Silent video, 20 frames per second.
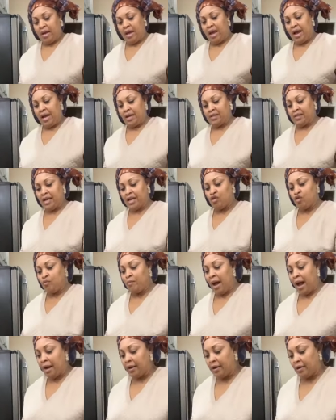When they
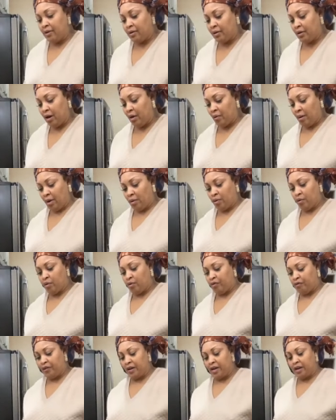answer you back, you're the
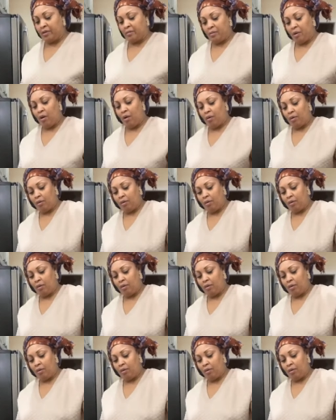one going to feel it